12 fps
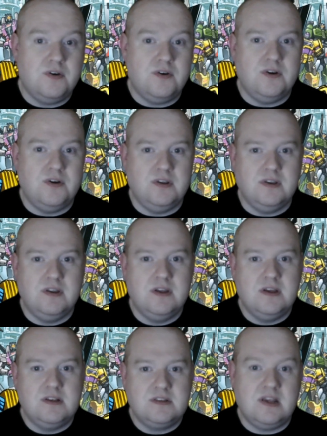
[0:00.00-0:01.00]
on
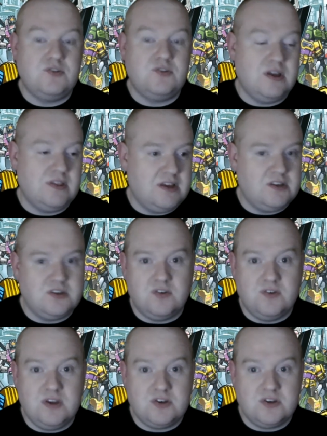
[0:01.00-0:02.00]
Star Trek The Next
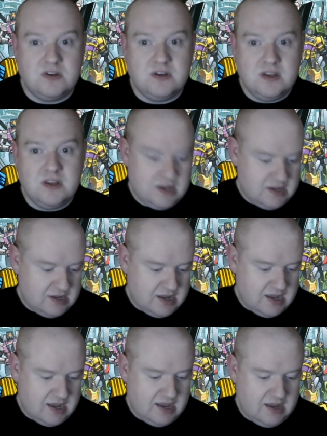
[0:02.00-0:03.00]
Generation
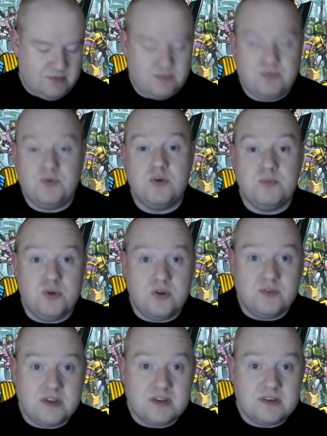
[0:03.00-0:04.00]
in four
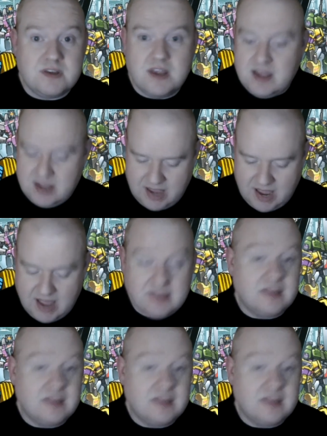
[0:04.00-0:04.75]
movies and